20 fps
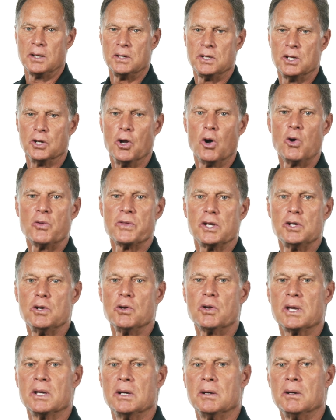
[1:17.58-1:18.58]
Do you know that
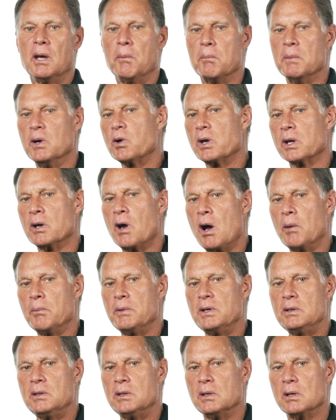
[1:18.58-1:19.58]
you can milk an
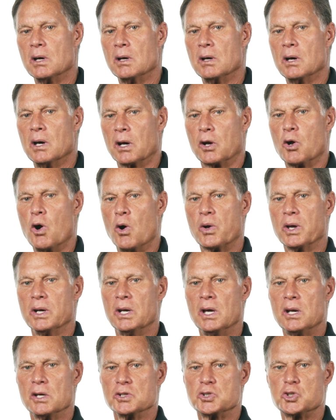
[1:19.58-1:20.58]
almond, a
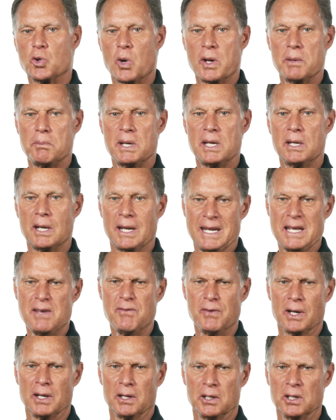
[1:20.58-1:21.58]
coconut, a soybean, and
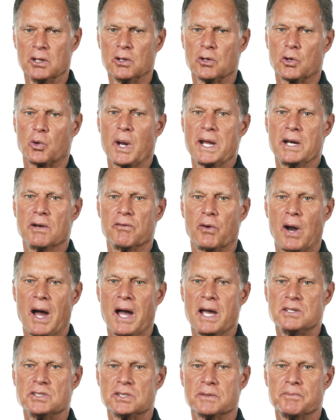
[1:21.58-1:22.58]
even a little grain of
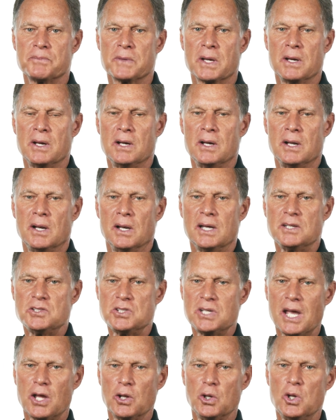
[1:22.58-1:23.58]
rice? Let's
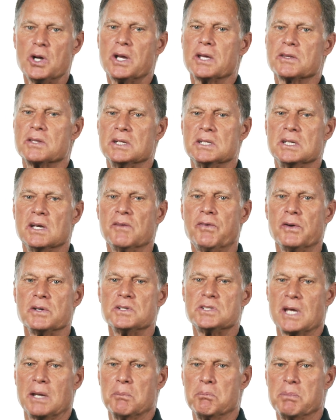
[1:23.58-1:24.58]
take a look at the
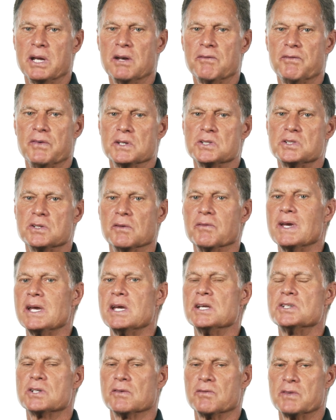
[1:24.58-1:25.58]
difference and benefits of
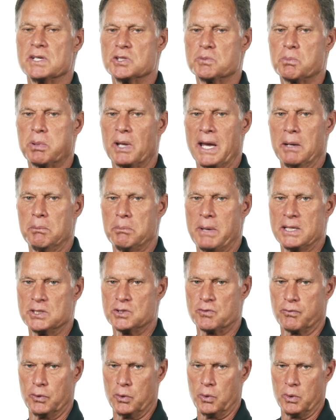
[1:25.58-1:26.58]
each of these
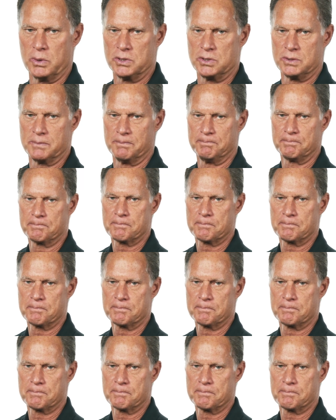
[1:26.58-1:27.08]
plant-based fluids.